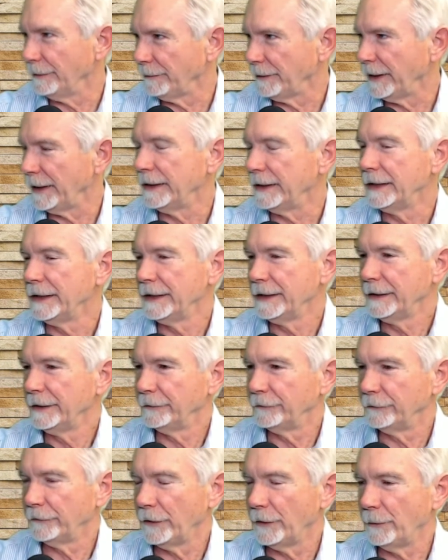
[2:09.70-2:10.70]
Okay.
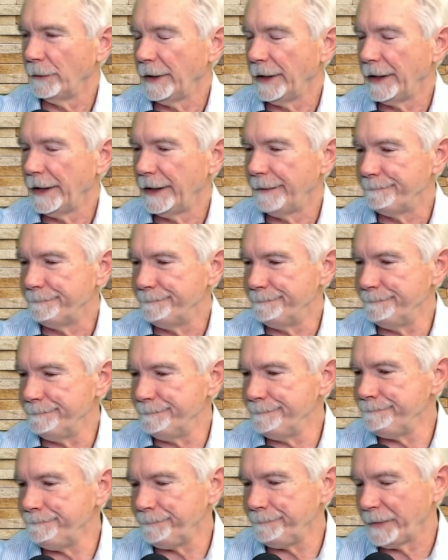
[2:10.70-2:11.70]
So
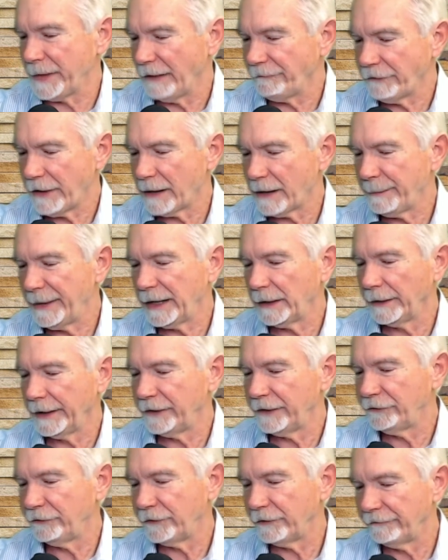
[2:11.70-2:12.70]
I've kind of made a
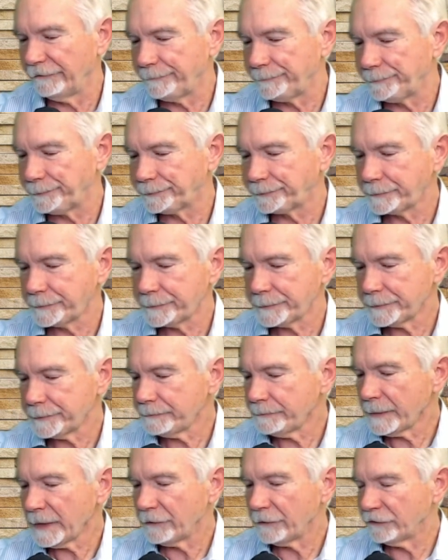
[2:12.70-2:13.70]
list of
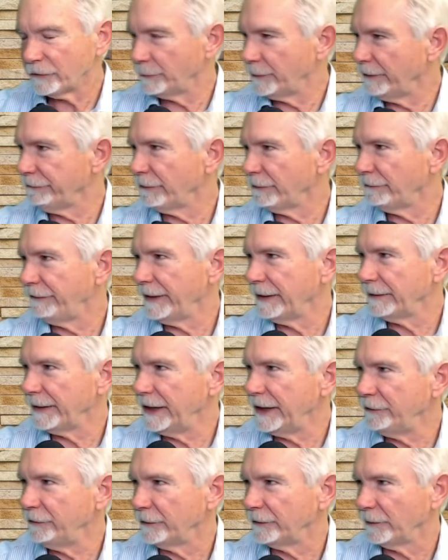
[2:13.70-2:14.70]
some different
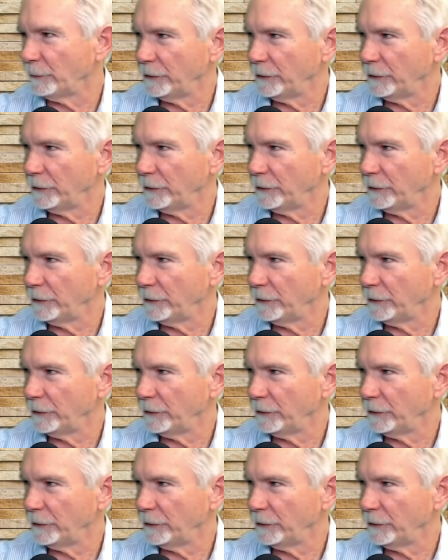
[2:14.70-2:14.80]
foundations.